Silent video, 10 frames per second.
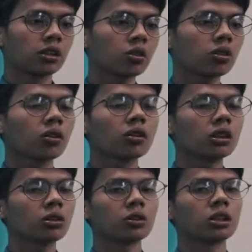not
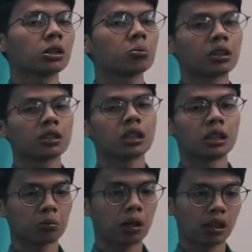only to the space
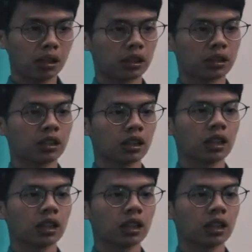nearby it.